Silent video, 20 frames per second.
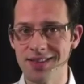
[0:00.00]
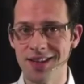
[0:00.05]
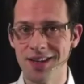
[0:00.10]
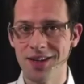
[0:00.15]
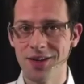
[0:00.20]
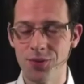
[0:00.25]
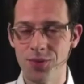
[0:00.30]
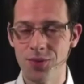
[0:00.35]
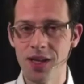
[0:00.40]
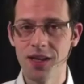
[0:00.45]

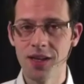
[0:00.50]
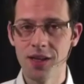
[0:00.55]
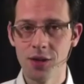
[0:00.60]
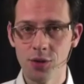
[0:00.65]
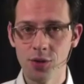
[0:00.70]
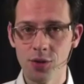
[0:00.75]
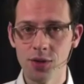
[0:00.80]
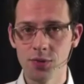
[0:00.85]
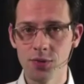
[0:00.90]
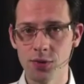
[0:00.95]
really
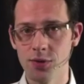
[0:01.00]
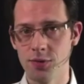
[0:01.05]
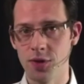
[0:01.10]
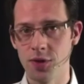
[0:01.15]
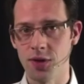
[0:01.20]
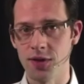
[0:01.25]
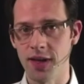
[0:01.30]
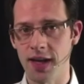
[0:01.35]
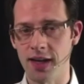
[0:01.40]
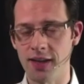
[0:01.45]
useful
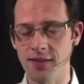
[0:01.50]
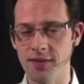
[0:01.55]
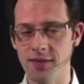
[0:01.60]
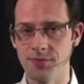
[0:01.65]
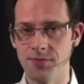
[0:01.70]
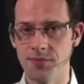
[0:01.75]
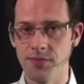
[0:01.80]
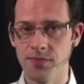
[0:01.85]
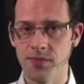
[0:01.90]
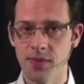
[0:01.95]
for that
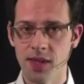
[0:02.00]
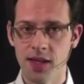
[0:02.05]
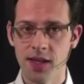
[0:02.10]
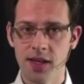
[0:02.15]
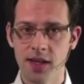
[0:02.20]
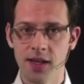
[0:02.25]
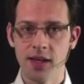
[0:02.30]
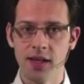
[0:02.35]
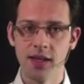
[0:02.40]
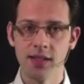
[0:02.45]

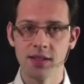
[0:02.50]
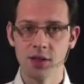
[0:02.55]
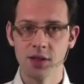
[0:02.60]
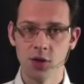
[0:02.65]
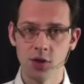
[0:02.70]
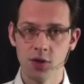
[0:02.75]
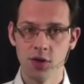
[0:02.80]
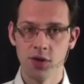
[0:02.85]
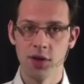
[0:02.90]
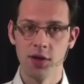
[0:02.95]
is
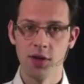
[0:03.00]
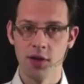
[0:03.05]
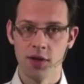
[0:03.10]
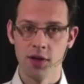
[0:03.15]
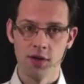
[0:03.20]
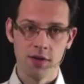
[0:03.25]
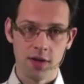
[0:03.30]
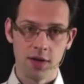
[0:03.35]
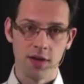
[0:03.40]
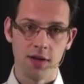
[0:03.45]
called
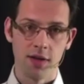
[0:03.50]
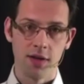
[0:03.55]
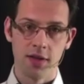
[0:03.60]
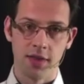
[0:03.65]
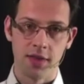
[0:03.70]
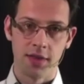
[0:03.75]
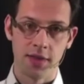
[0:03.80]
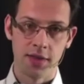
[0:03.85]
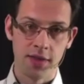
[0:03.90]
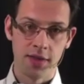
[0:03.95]

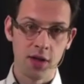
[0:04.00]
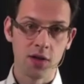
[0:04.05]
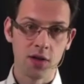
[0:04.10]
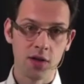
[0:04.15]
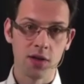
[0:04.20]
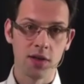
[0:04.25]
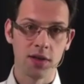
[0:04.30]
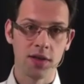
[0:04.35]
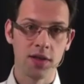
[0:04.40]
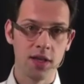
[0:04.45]

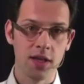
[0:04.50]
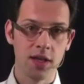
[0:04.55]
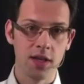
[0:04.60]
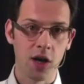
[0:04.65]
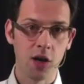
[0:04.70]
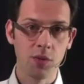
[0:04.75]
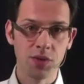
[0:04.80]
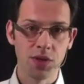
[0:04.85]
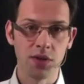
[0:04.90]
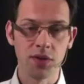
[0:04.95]
the
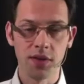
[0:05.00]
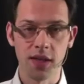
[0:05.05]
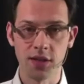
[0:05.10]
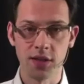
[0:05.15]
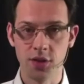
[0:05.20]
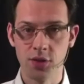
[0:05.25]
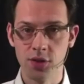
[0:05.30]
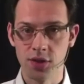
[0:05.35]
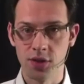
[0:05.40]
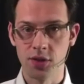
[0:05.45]
option that
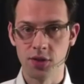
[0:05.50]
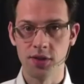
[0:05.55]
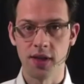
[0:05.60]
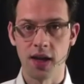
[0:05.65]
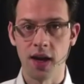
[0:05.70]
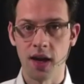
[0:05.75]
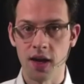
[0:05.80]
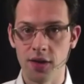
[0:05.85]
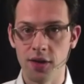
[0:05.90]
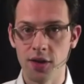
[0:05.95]
you thought
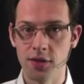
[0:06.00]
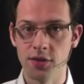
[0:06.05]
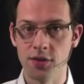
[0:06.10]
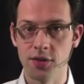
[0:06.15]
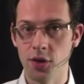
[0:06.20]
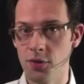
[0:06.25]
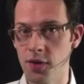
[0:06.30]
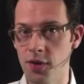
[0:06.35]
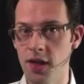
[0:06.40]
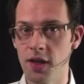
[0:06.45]
are not
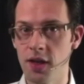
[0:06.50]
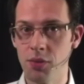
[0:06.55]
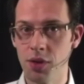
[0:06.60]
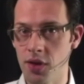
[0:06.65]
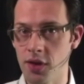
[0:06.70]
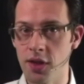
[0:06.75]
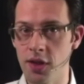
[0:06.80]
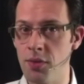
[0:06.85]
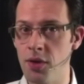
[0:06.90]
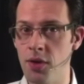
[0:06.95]
available
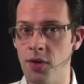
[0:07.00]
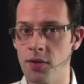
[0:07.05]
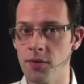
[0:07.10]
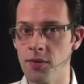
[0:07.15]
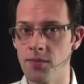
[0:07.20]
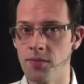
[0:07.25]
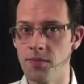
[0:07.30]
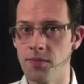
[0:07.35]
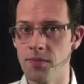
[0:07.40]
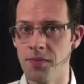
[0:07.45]
anymore.
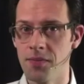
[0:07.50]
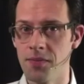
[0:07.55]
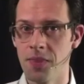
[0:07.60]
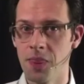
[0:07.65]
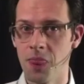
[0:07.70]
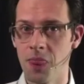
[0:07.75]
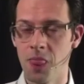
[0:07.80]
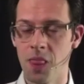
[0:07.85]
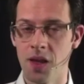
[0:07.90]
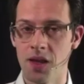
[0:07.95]

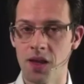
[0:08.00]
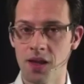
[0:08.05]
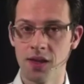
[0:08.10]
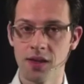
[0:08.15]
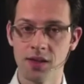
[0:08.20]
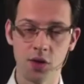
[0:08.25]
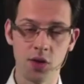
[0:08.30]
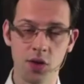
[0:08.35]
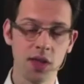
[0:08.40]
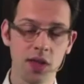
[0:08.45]

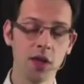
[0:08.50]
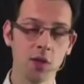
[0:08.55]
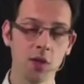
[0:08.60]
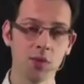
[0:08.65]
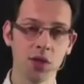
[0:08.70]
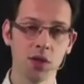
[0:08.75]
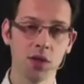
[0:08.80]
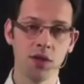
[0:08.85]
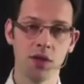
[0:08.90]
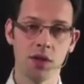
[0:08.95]
So in the
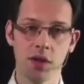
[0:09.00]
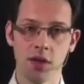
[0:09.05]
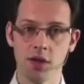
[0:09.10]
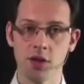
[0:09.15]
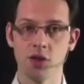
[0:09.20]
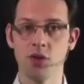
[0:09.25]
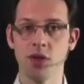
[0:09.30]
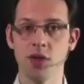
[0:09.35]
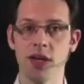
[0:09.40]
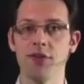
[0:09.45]
option,
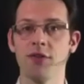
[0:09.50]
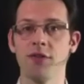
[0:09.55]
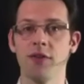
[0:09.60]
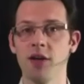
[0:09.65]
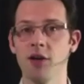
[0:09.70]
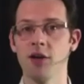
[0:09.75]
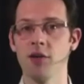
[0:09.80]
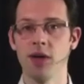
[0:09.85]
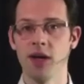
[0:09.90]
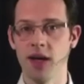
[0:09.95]
should I
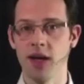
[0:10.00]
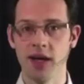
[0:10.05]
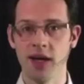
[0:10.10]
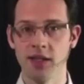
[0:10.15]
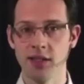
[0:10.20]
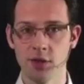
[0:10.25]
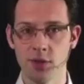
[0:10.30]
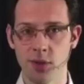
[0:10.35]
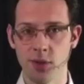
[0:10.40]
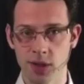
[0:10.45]
fire my IT
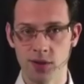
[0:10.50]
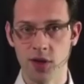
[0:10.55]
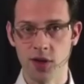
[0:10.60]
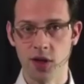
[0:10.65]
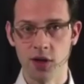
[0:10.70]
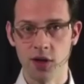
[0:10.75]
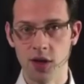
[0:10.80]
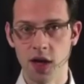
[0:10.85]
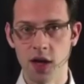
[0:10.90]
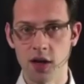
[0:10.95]
director
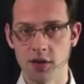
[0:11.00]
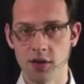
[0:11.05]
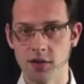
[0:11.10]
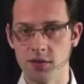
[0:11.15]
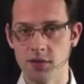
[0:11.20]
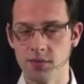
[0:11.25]
or not?